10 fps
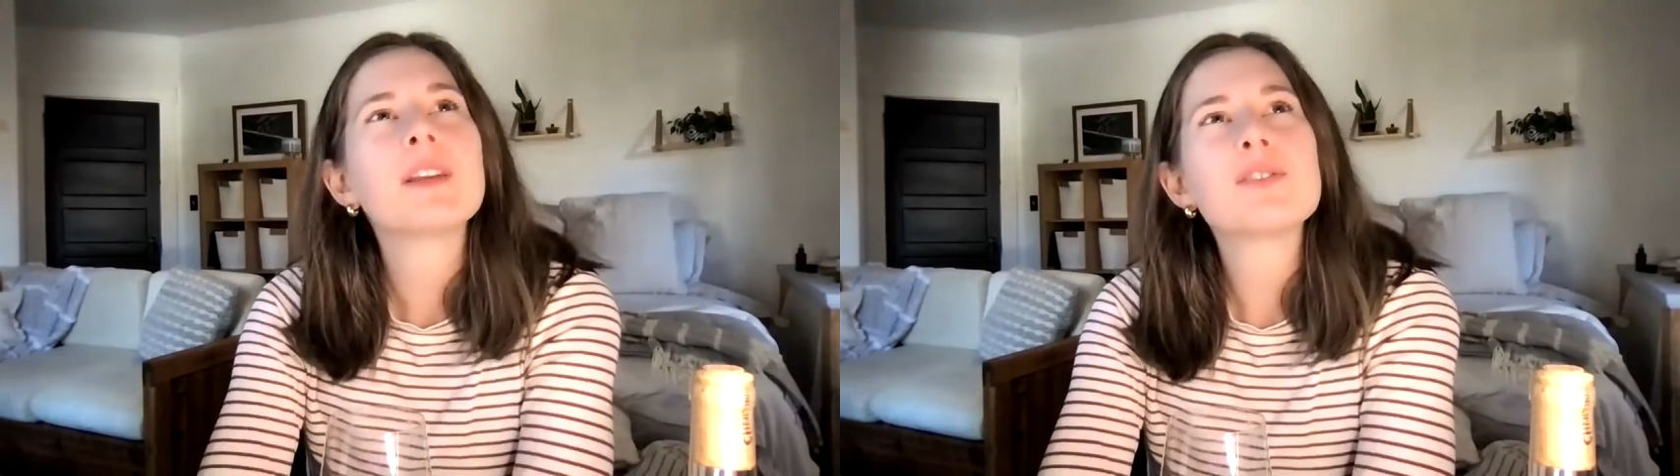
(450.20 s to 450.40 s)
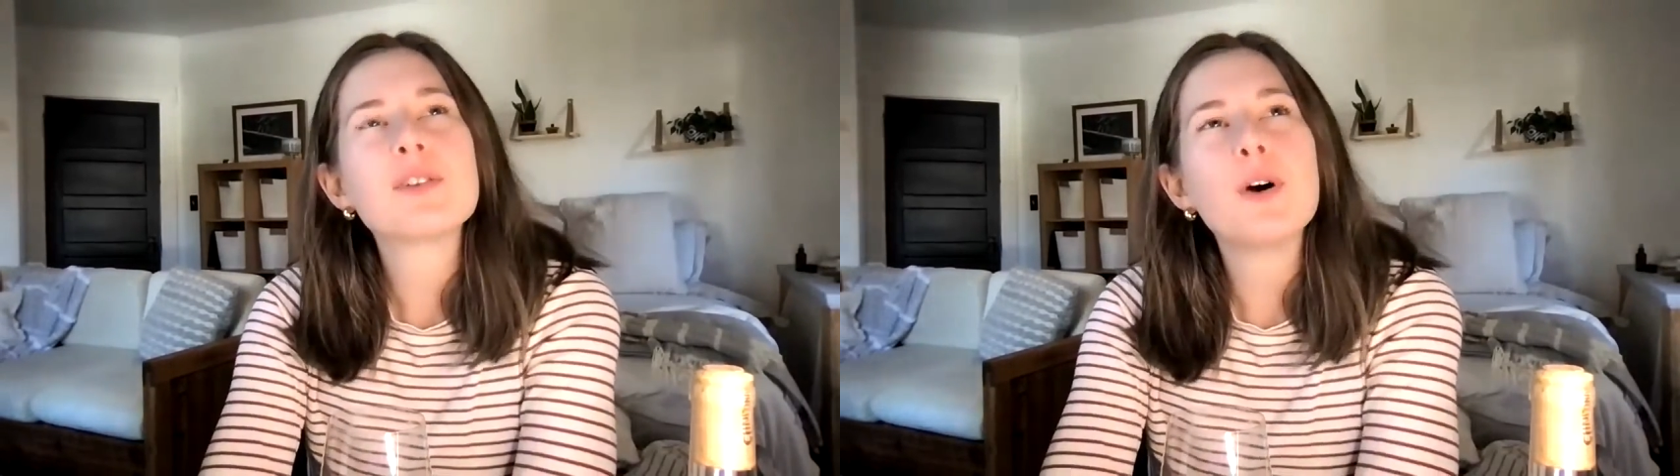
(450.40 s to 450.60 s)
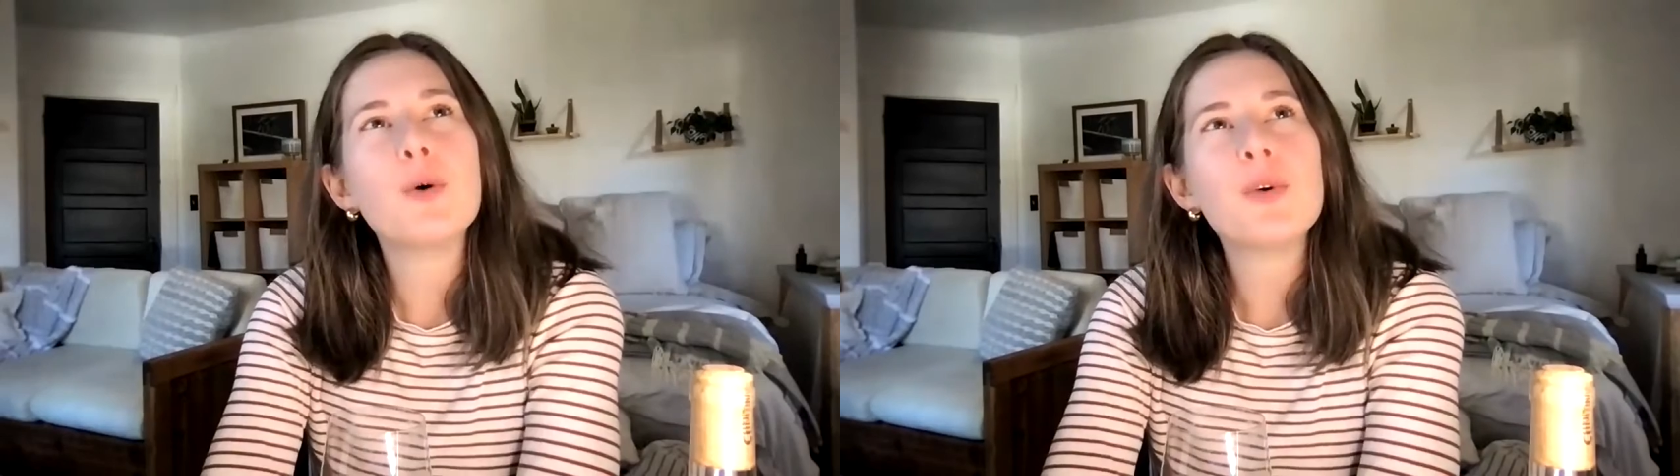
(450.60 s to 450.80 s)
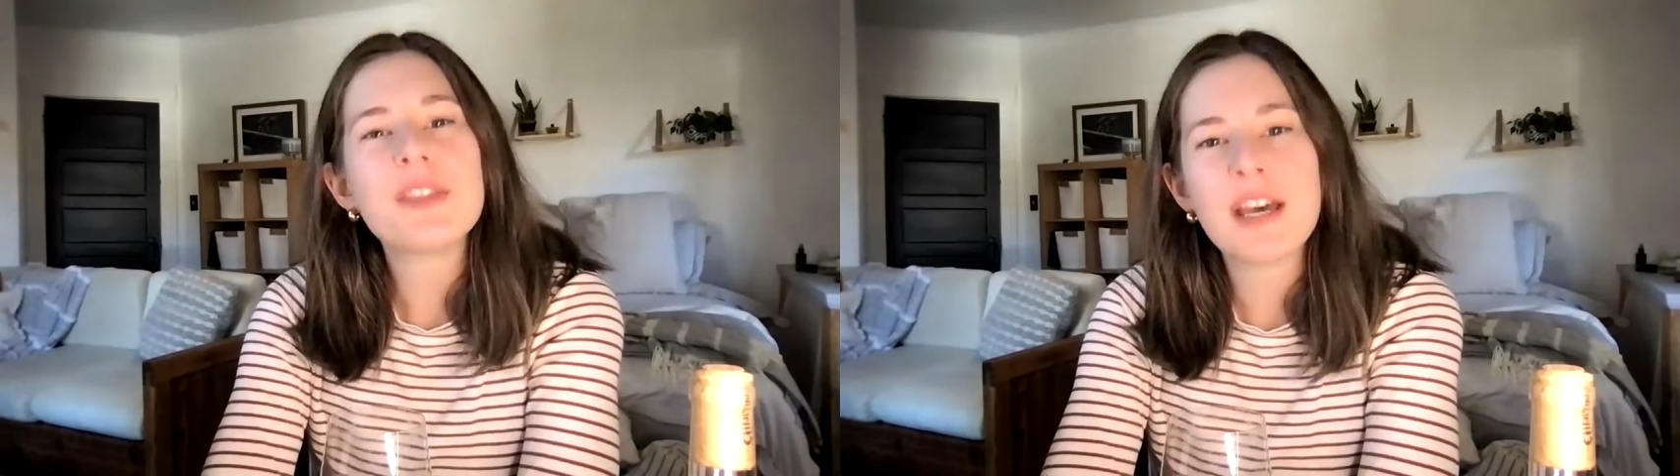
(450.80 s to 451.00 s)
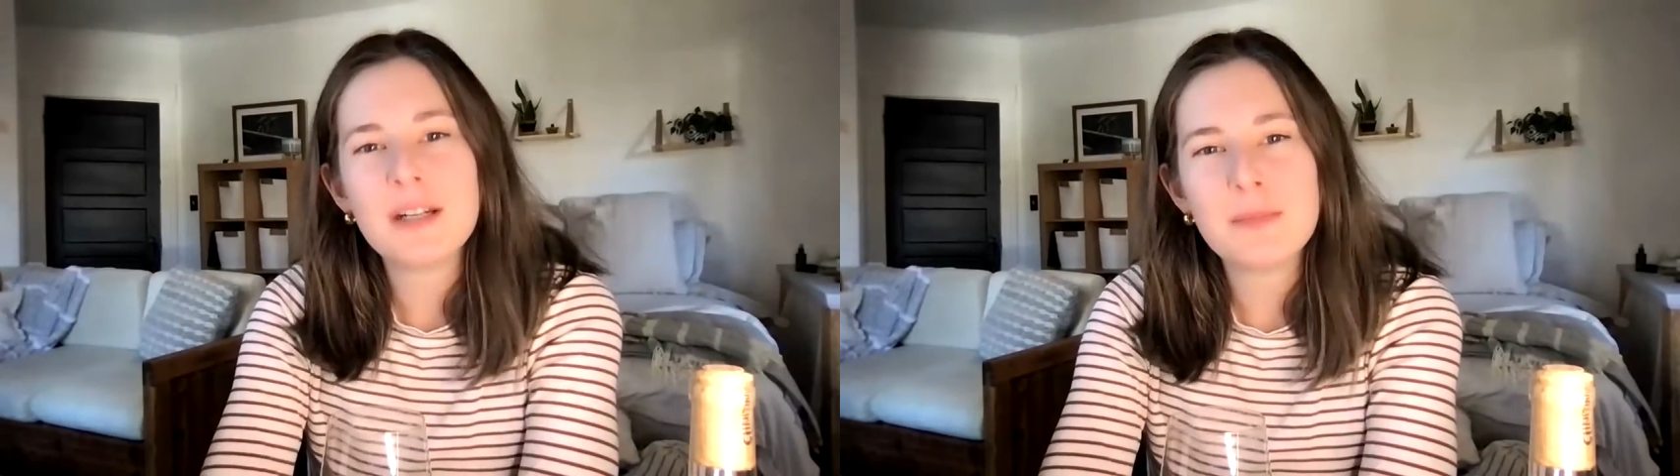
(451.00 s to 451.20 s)
So with
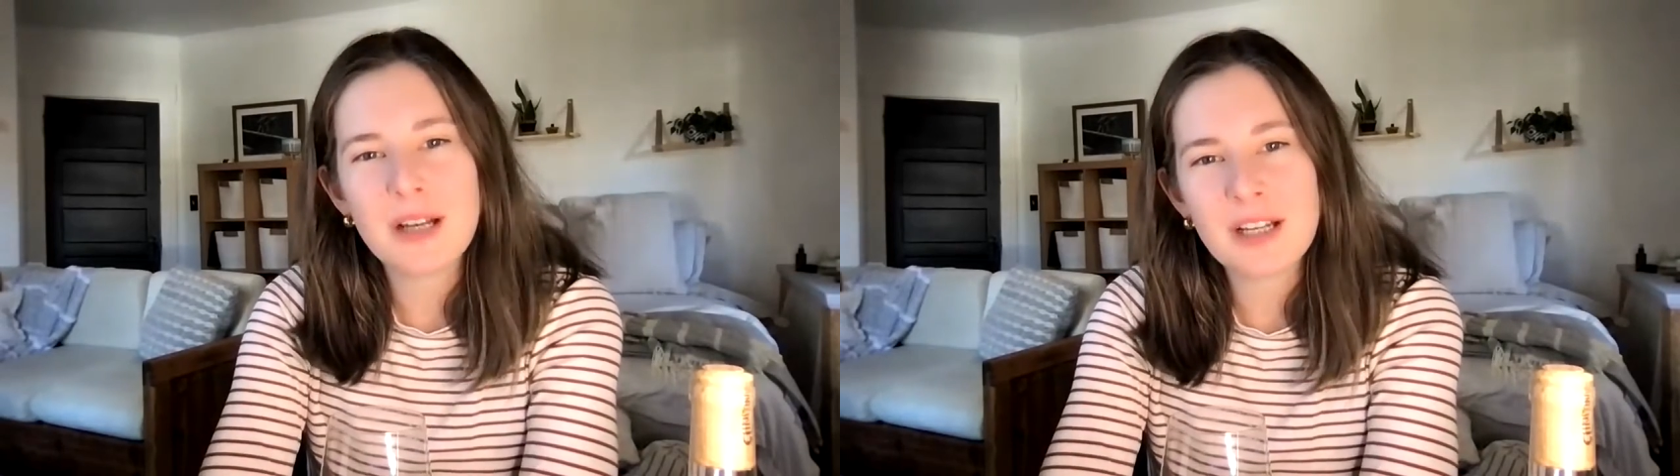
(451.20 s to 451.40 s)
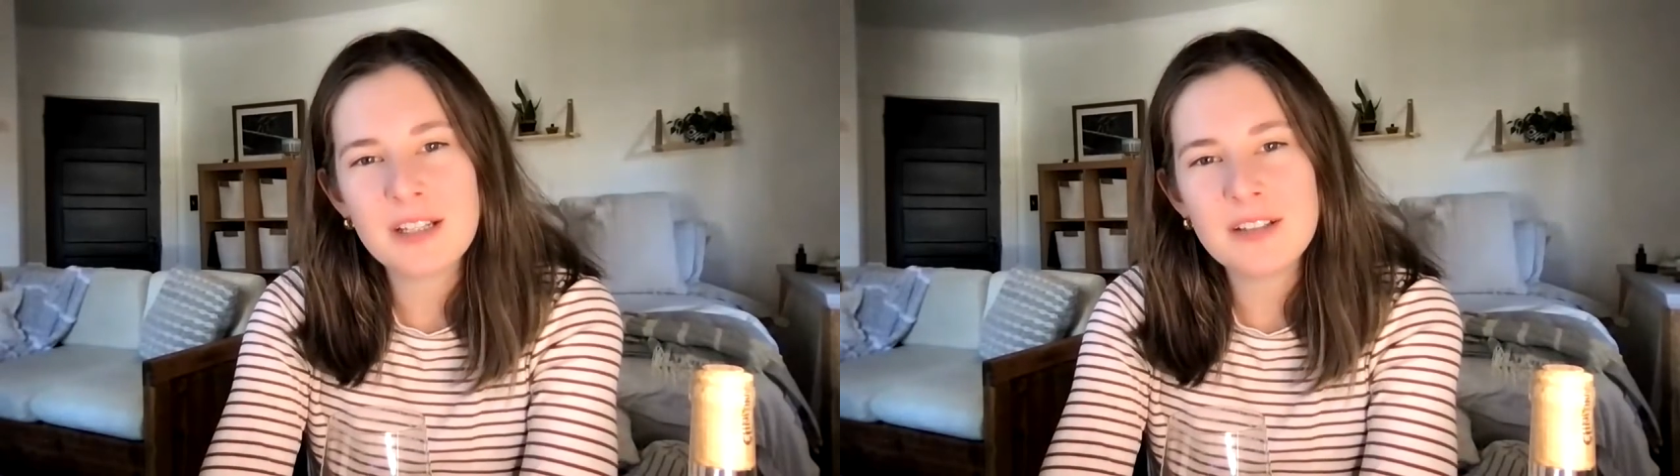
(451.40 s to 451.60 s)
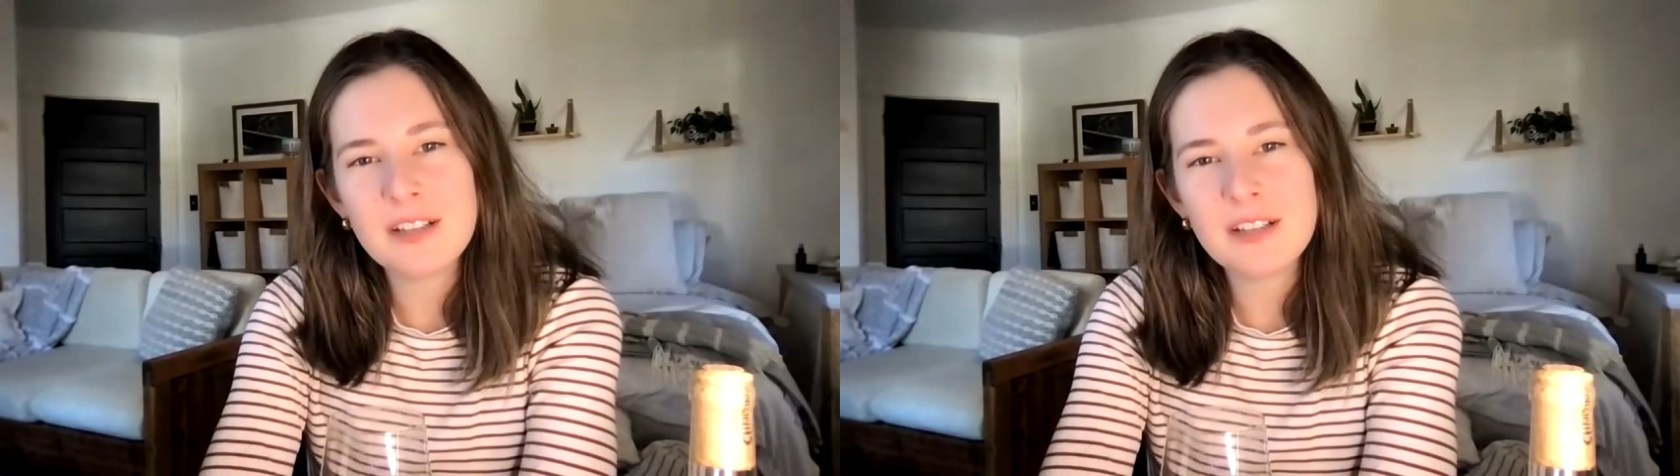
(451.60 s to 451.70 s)
that in mind,